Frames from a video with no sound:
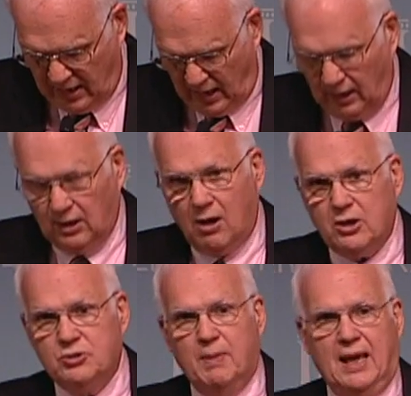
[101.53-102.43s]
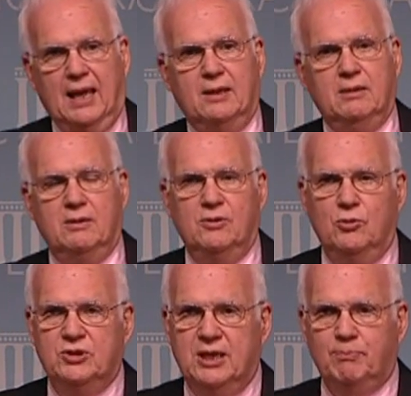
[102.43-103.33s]
A large man
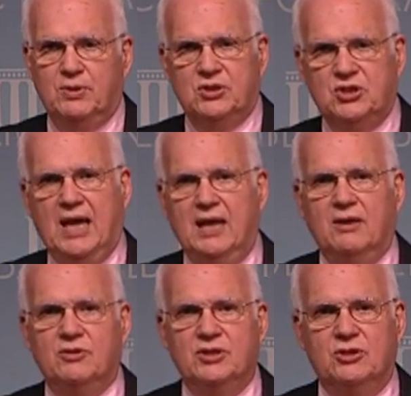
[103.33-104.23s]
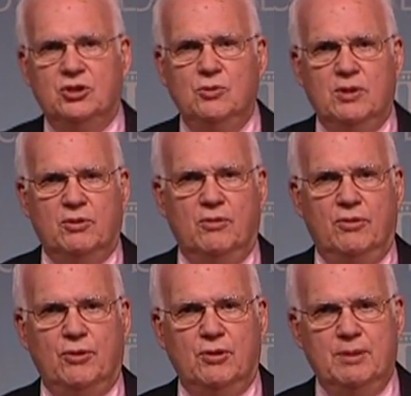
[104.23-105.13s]
who tipped the scales at
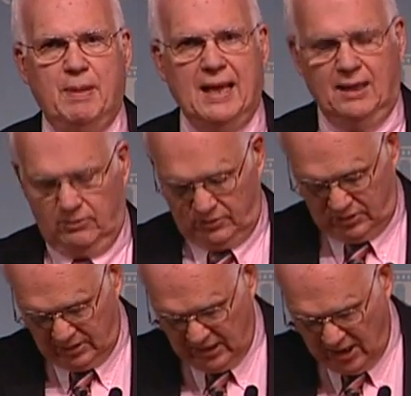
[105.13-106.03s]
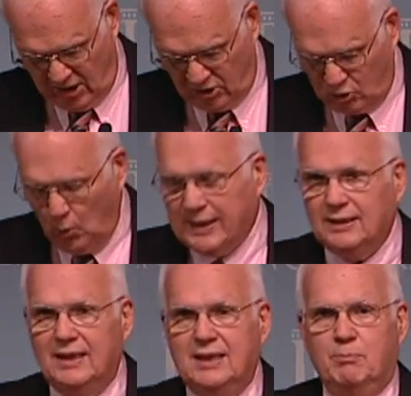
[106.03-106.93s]
230 pounds,
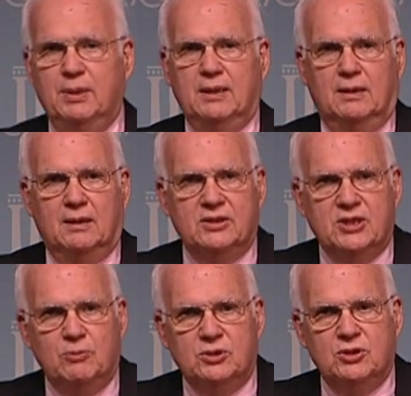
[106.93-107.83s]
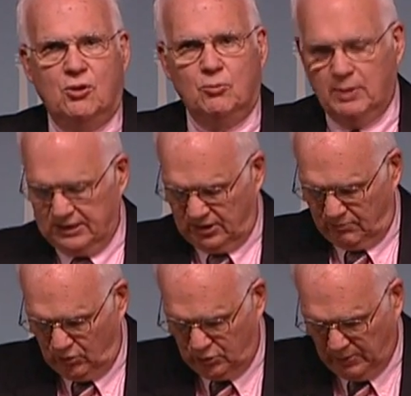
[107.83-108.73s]
Twinkling Bill, as he was known by
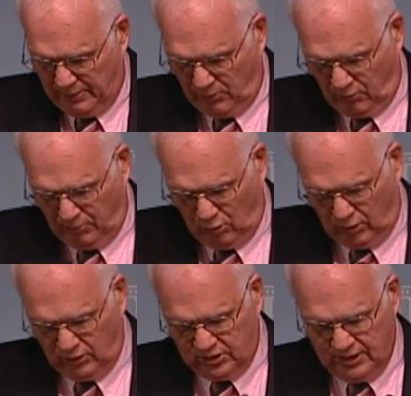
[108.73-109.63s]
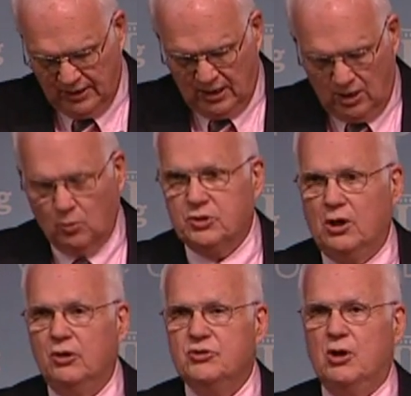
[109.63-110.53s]
some newspaper reporters, was
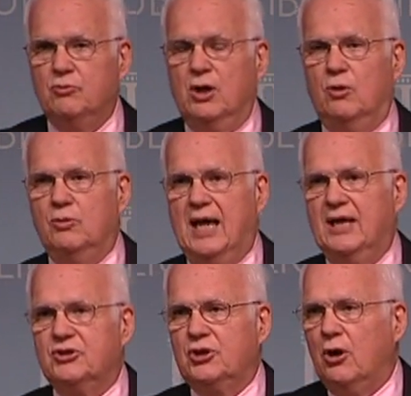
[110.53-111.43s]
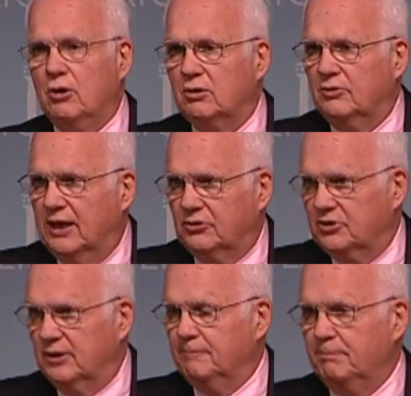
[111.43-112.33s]
also known as Colonel Nelson.